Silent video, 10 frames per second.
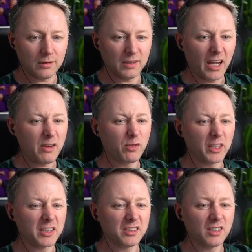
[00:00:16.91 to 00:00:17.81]
Live
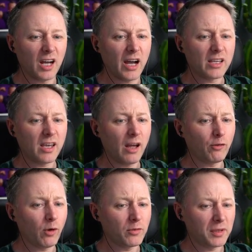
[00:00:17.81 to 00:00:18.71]
leaked. Aye,
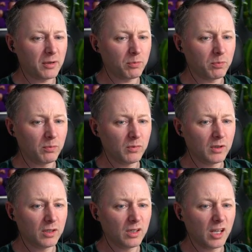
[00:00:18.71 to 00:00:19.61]
careful everybody.
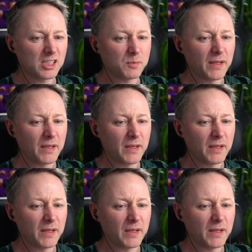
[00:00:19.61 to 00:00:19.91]
This has been